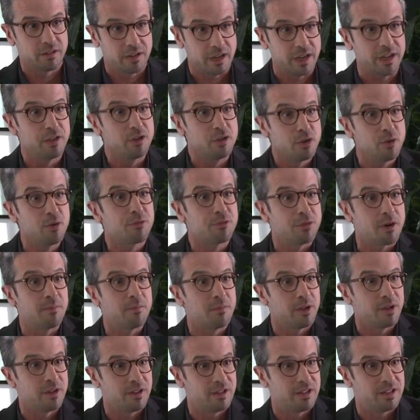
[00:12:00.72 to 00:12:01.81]
guy you know from
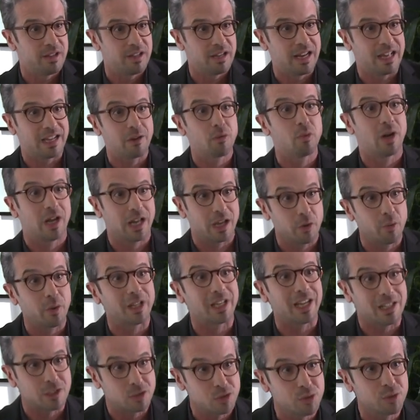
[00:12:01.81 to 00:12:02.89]
La
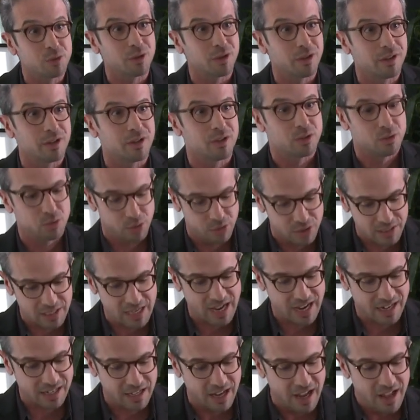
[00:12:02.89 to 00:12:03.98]
Quadrature du
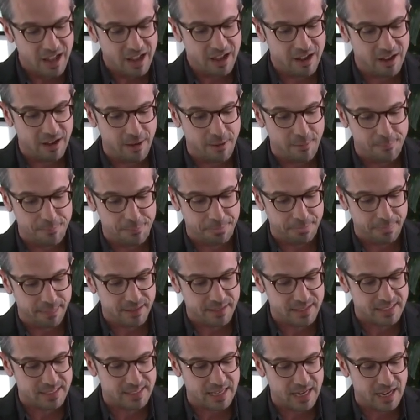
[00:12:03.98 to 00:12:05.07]
Cercle,
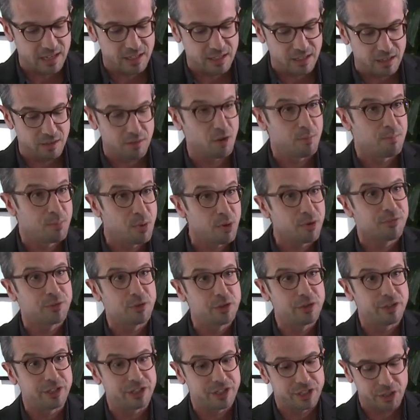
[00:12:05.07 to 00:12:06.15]
said in a book a few
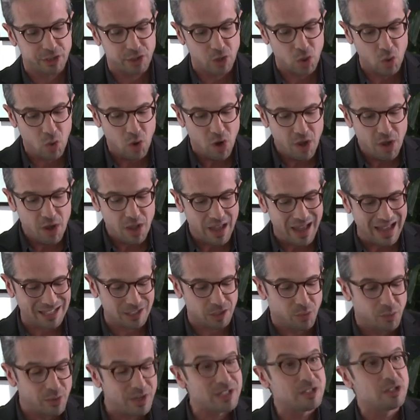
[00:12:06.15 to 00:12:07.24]
years ago, as
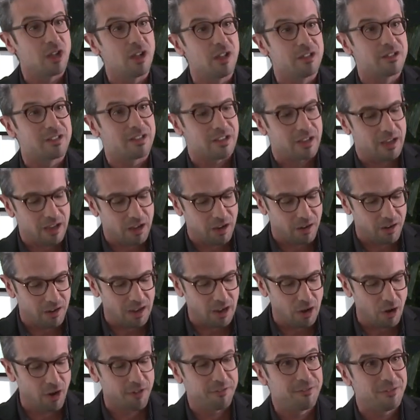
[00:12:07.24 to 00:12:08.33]
a result
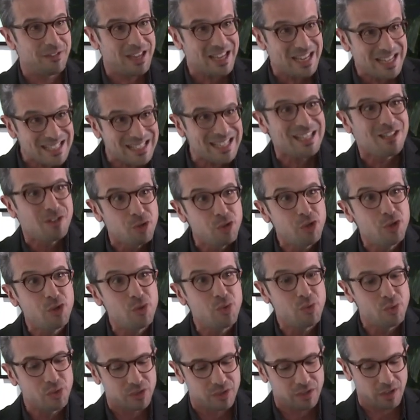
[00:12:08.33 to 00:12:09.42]
of
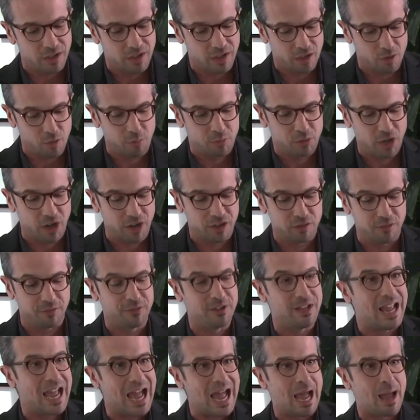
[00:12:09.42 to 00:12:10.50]
easy-to-use
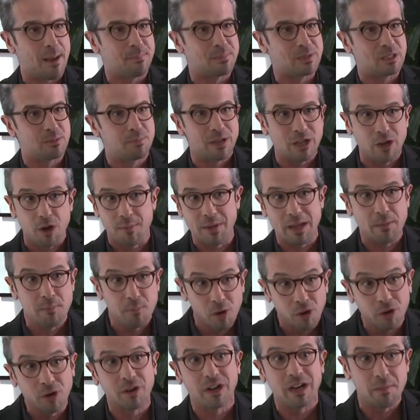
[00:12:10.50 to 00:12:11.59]
cryptography apps becoming
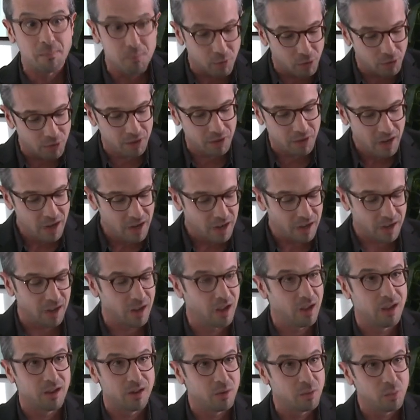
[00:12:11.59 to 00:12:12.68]
more and more
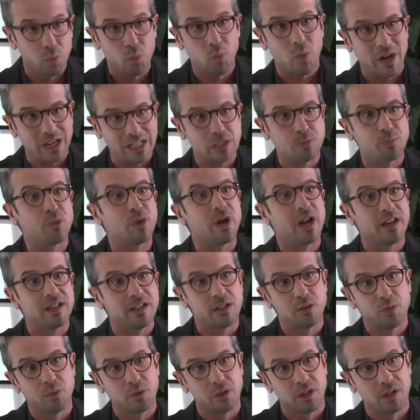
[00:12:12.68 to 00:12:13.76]
widespread in
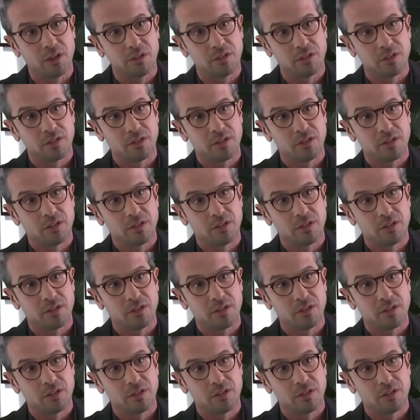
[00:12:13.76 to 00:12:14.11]
the world?